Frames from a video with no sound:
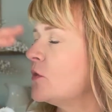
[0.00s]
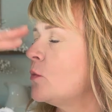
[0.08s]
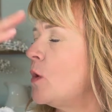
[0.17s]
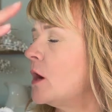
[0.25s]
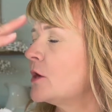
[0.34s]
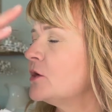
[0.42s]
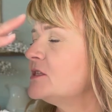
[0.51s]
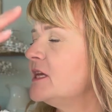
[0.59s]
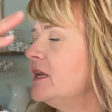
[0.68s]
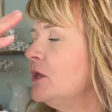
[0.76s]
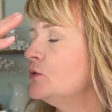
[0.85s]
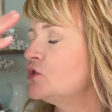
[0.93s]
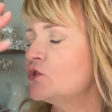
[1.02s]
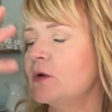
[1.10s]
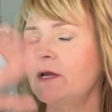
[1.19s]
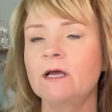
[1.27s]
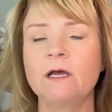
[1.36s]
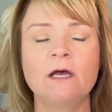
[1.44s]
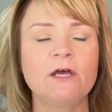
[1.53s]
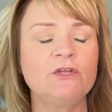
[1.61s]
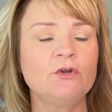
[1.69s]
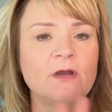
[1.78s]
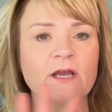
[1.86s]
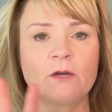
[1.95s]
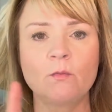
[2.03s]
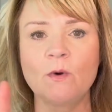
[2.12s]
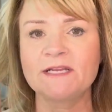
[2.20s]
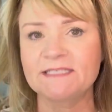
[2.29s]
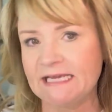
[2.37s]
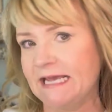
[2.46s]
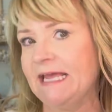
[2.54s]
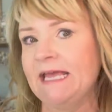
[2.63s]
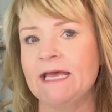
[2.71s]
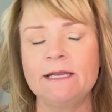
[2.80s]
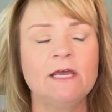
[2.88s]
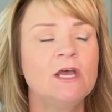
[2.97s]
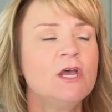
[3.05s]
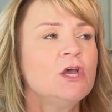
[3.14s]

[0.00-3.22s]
the water is hitting you straight on. You're not going to want to tan.